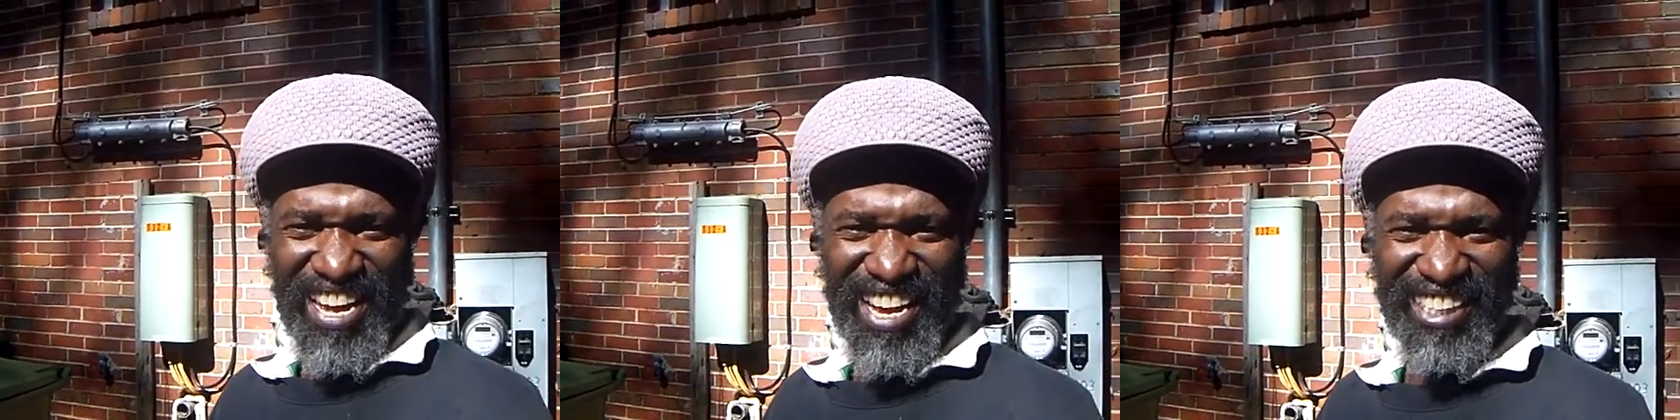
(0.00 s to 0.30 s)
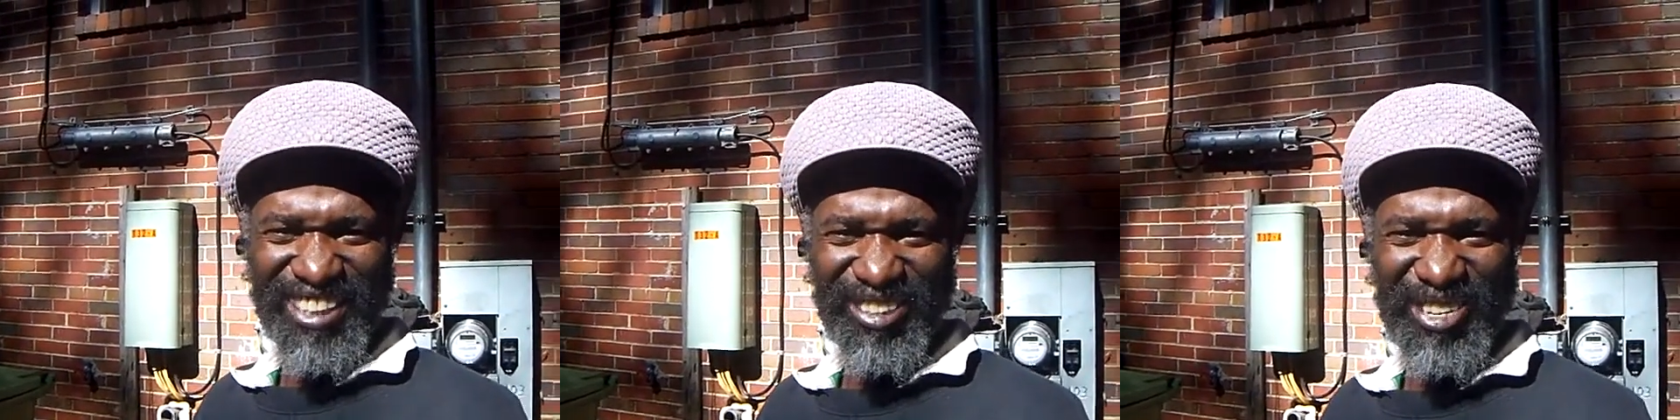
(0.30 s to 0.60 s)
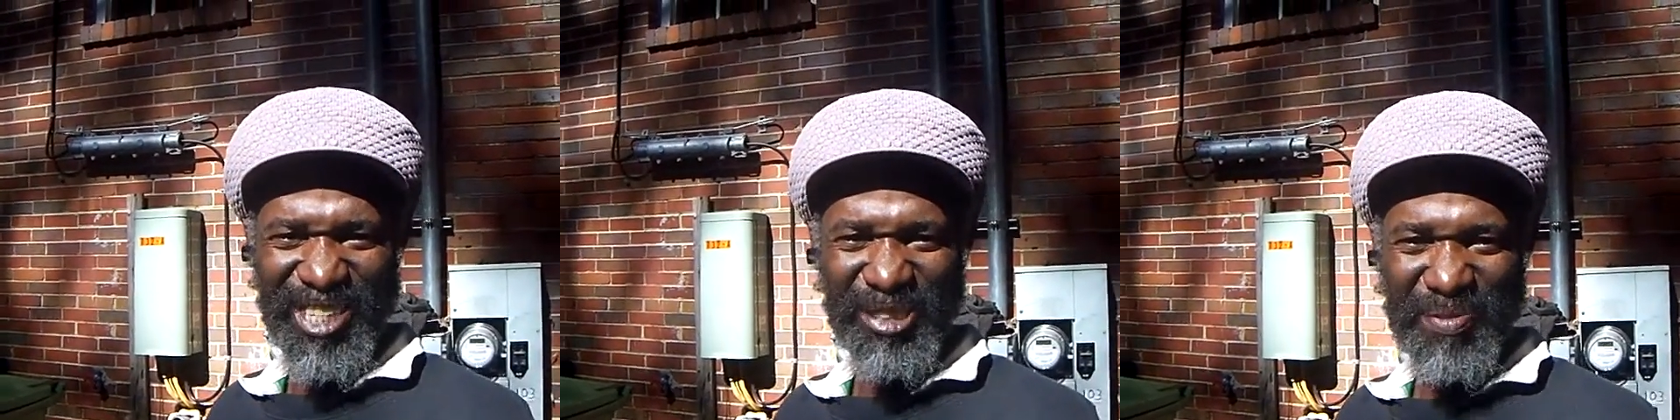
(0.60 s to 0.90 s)
Yes,
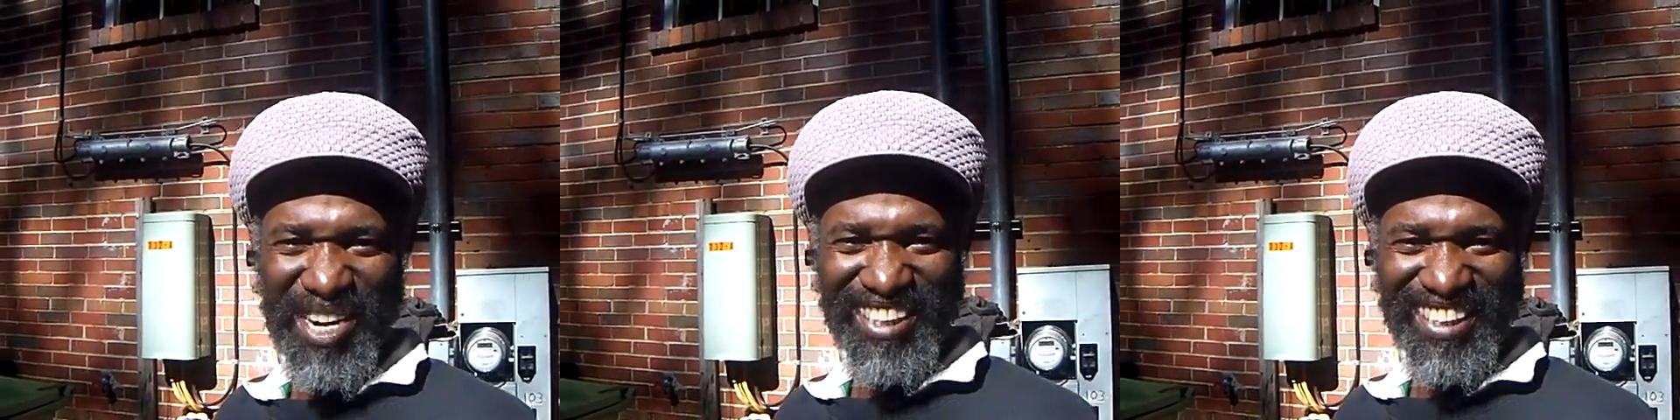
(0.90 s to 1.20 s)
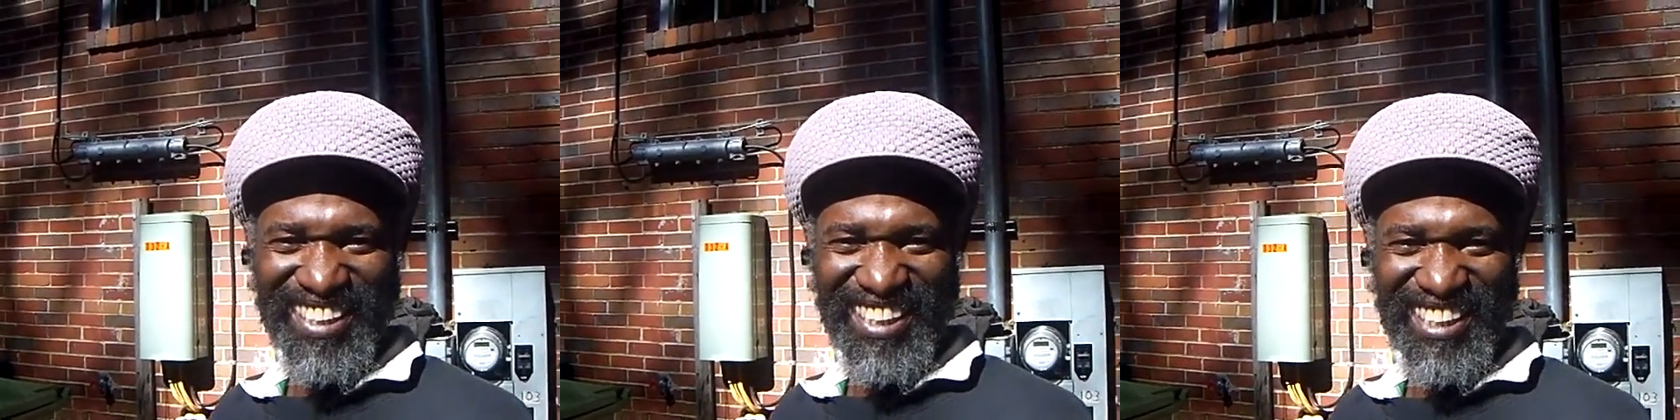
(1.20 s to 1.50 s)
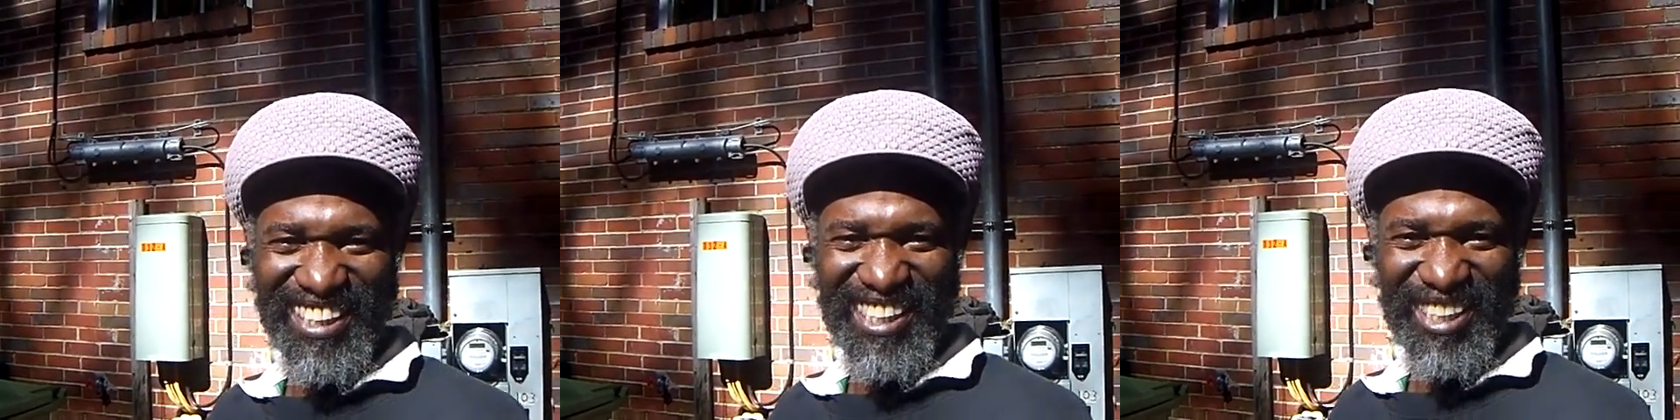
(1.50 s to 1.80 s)
greetings, brothers and
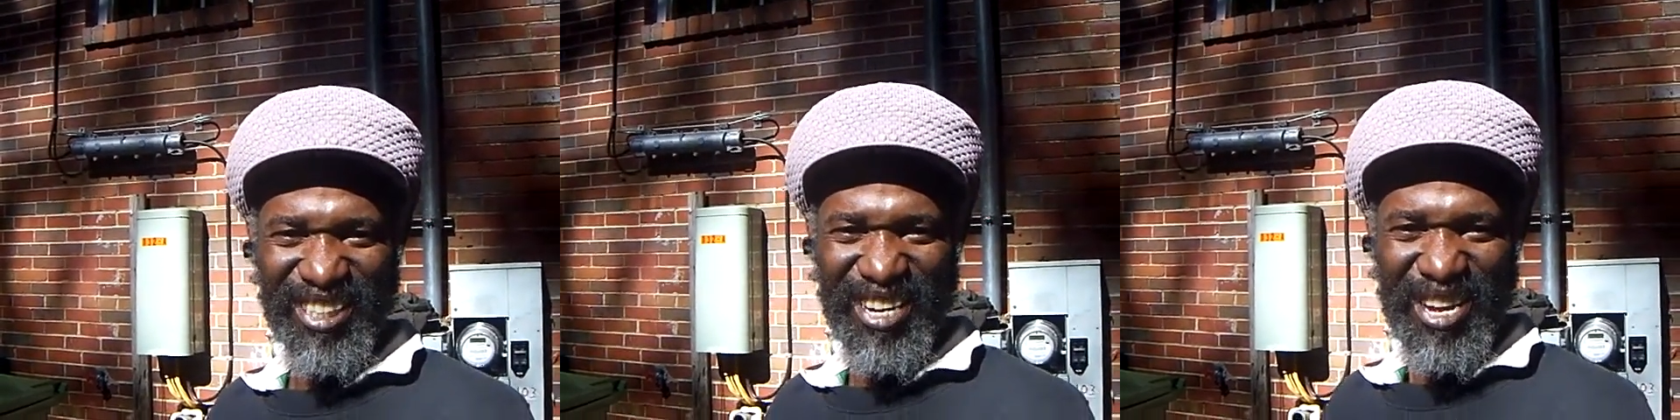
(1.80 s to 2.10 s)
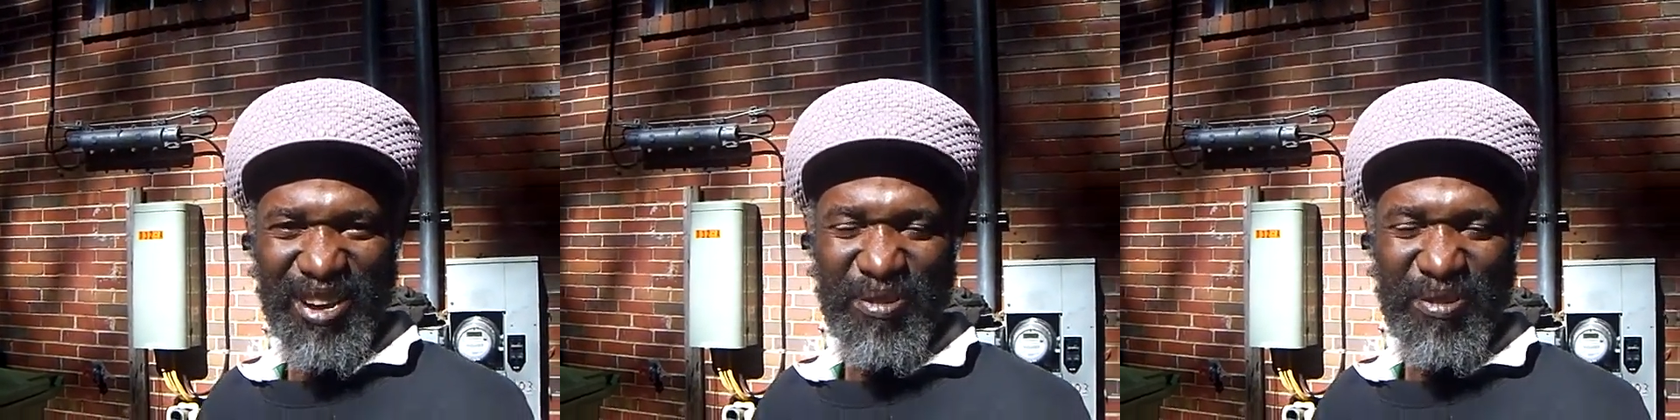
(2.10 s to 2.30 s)
sisters.